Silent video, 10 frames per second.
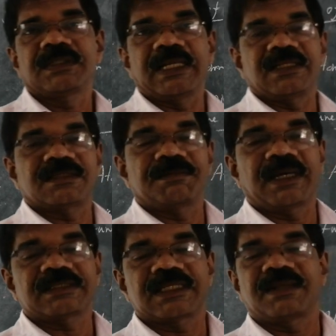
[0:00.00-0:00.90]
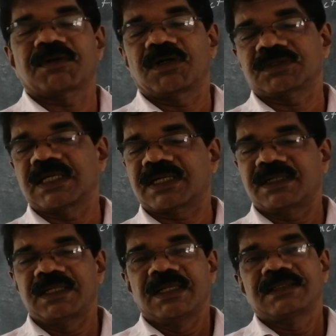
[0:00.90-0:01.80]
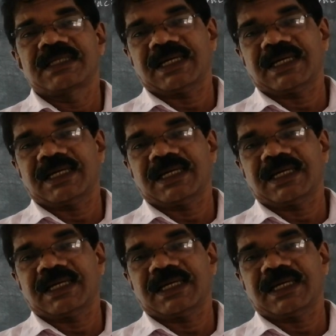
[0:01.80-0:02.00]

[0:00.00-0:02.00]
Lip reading: That is the maximum number of electrons.